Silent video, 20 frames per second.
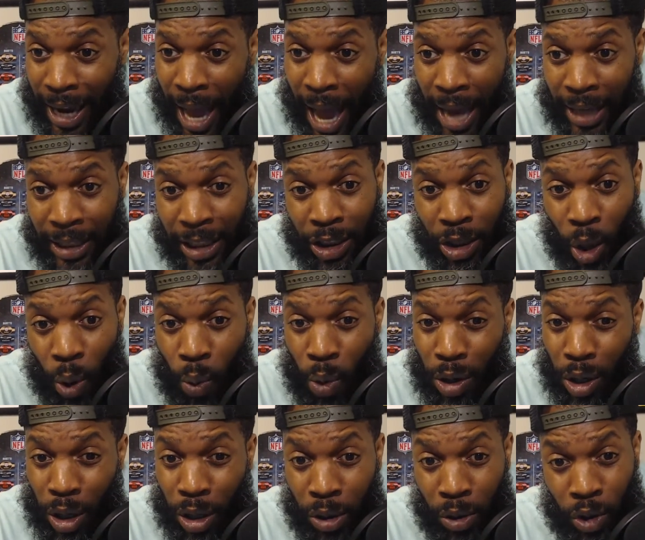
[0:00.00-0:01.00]
I just don't want
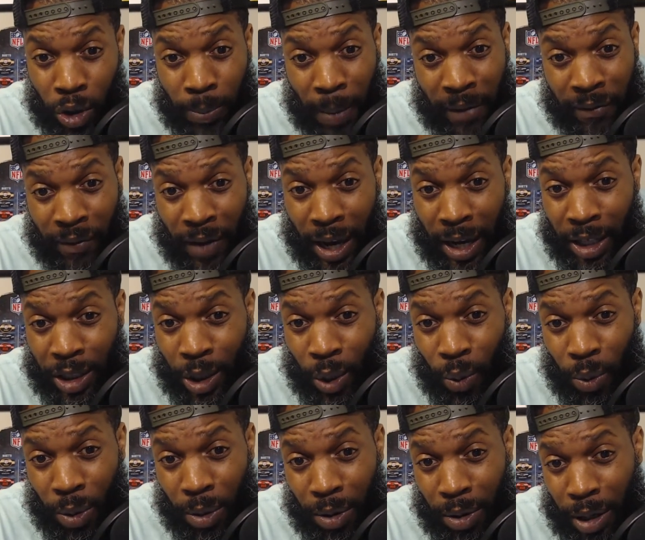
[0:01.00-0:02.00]
to lose my
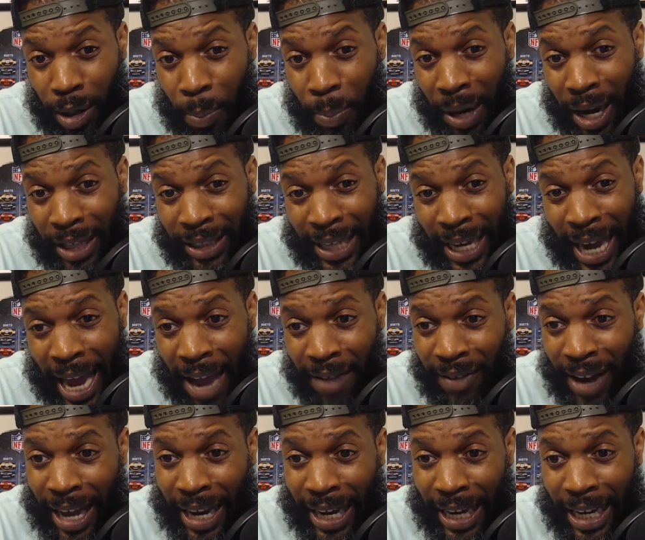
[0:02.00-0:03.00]
fantasy because he have
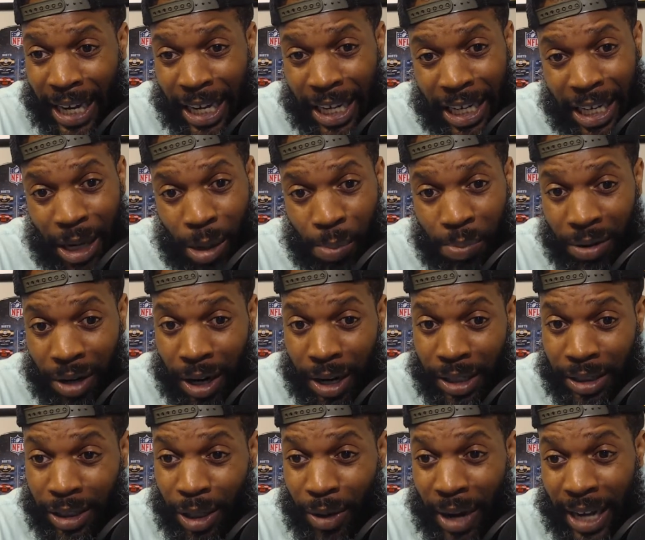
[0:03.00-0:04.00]
like a dud, bro.
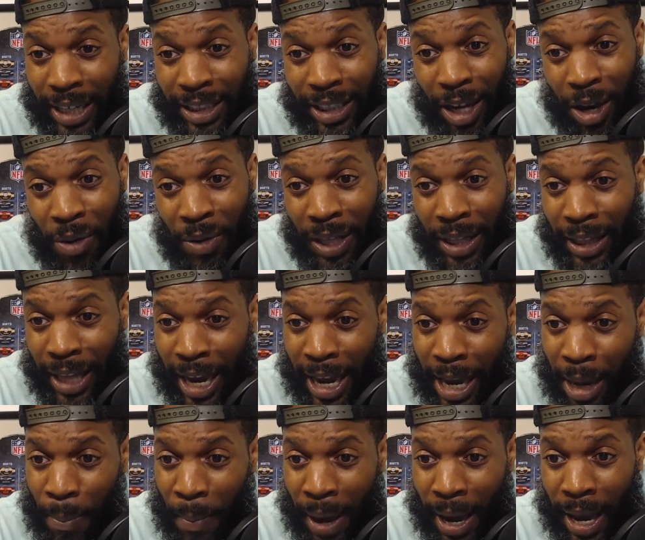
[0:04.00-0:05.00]
So that's the only
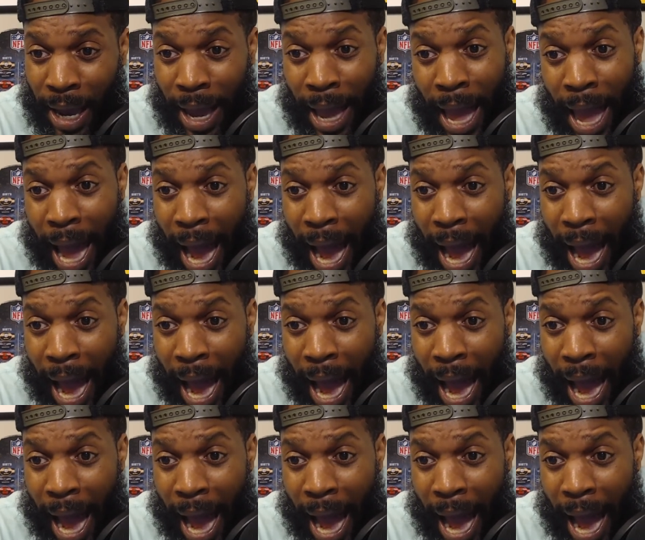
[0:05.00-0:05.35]
thing, man.